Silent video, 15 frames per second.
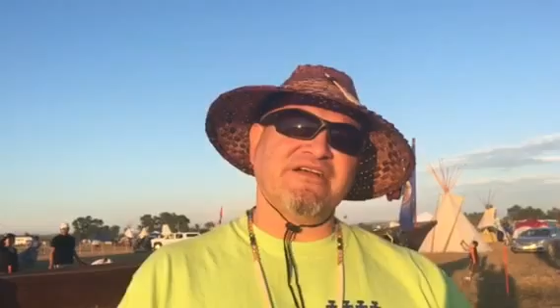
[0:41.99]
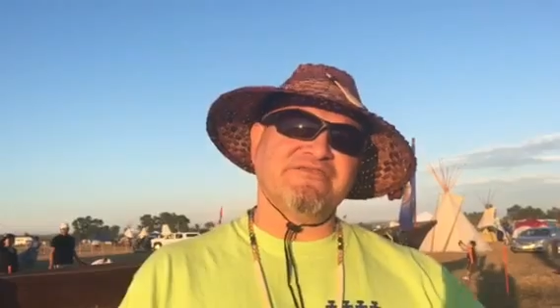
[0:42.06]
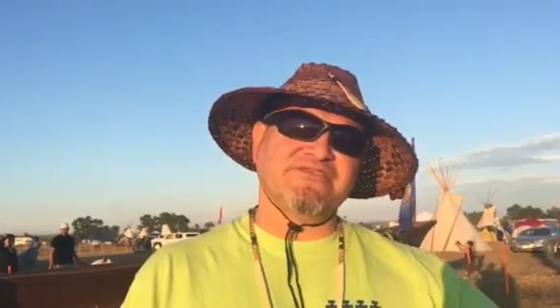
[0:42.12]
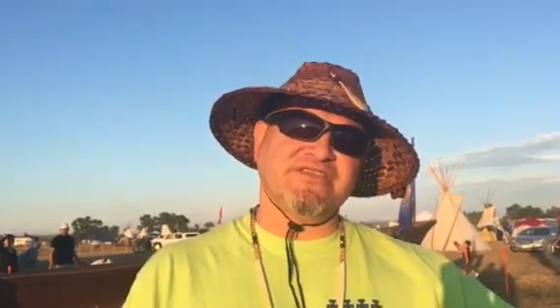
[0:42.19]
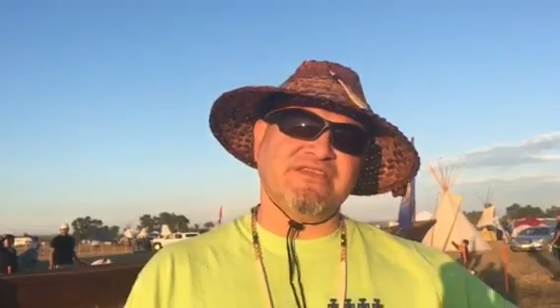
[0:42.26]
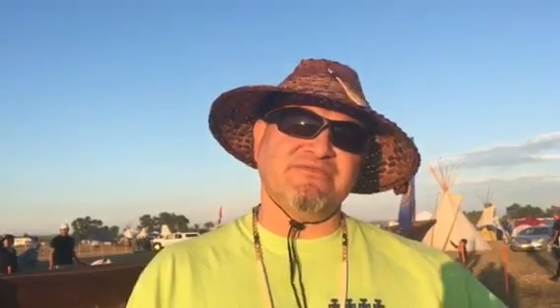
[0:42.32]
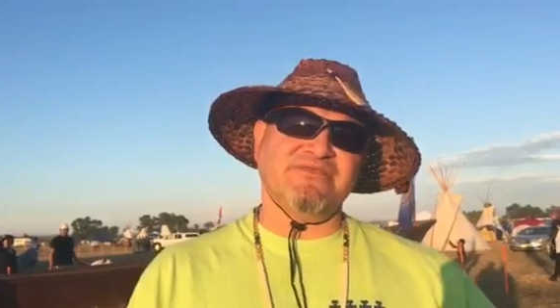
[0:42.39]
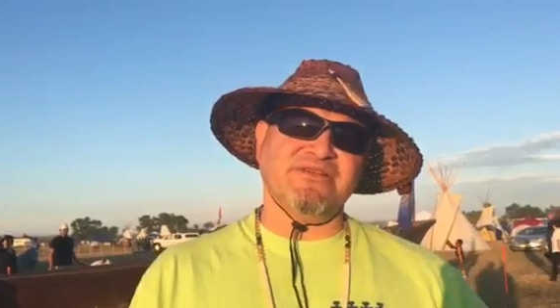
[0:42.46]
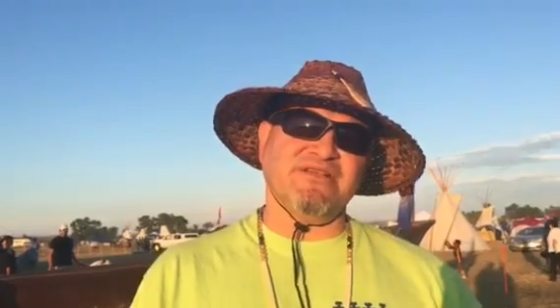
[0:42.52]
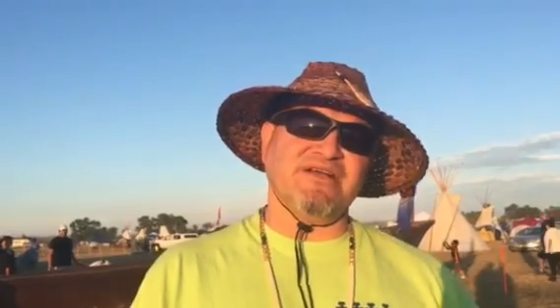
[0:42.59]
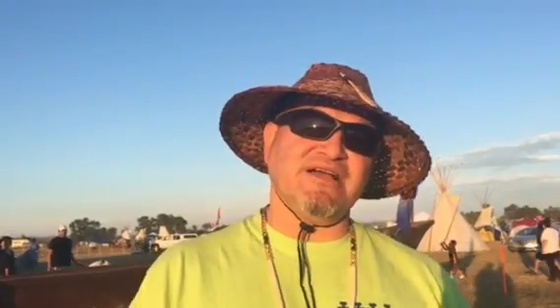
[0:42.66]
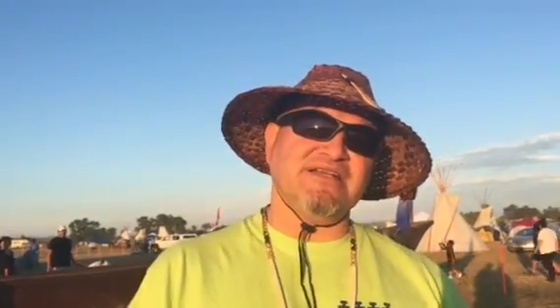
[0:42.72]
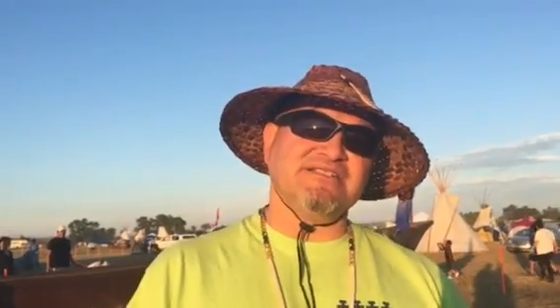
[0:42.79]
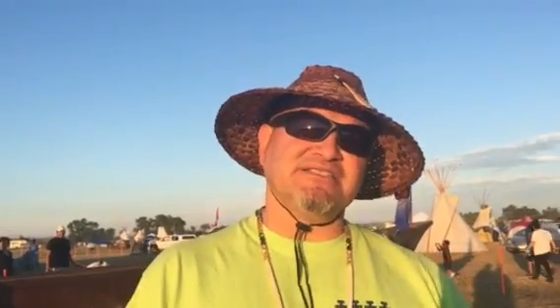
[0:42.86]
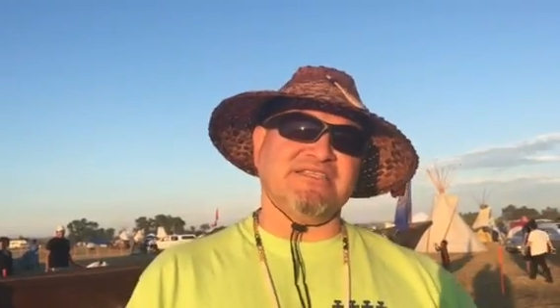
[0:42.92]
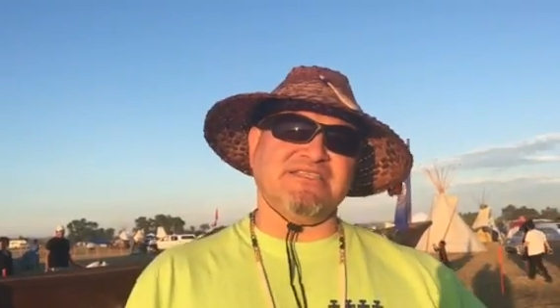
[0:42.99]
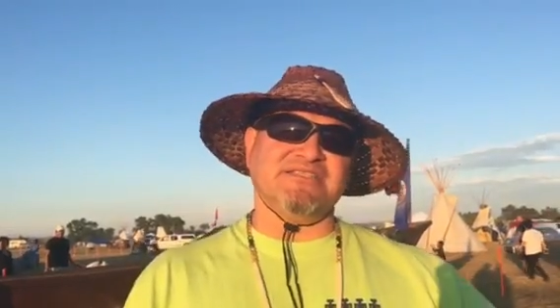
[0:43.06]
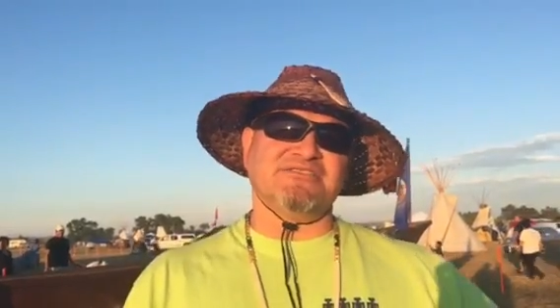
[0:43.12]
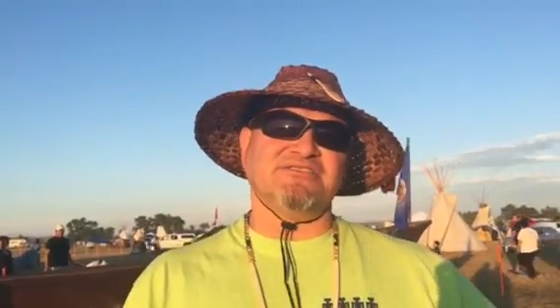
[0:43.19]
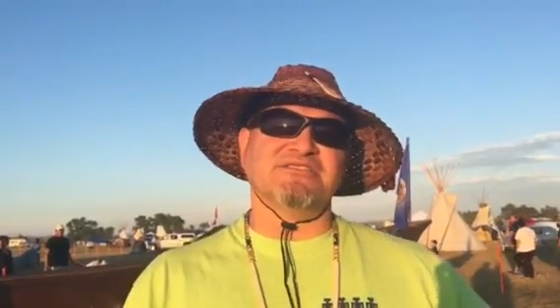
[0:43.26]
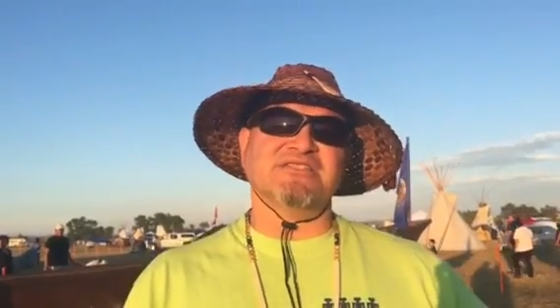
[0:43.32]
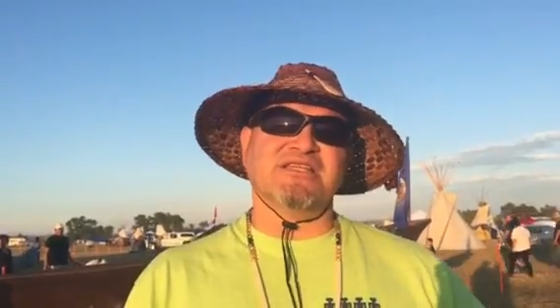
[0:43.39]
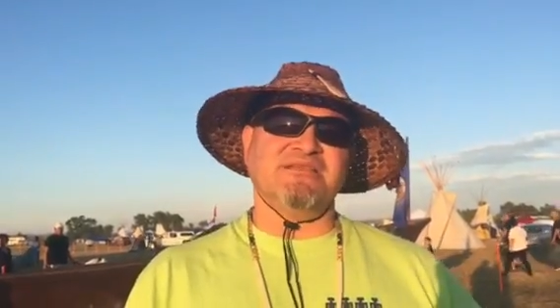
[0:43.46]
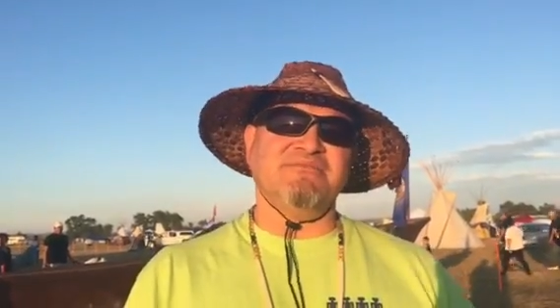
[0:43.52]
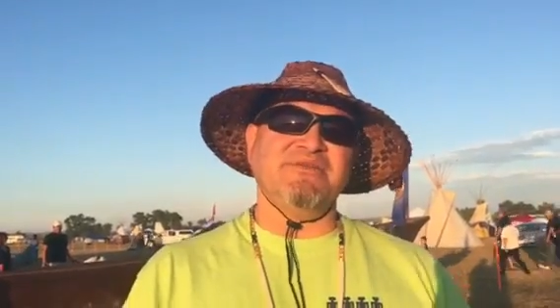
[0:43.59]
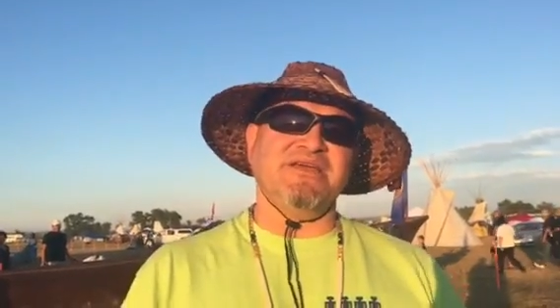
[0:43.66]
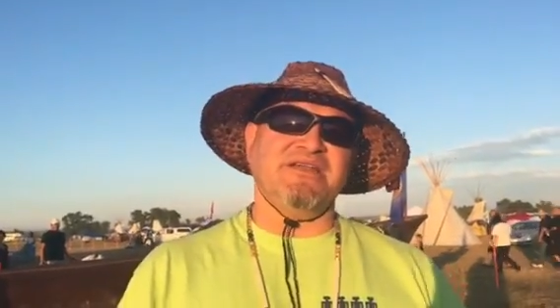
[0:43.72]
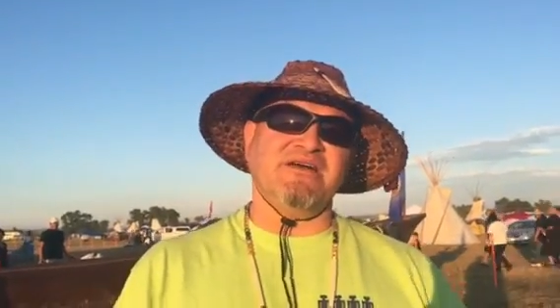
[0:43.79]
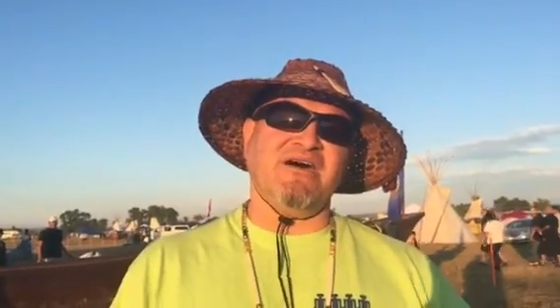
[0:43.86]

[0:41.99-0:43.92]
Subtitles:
after they realized that this was going to be an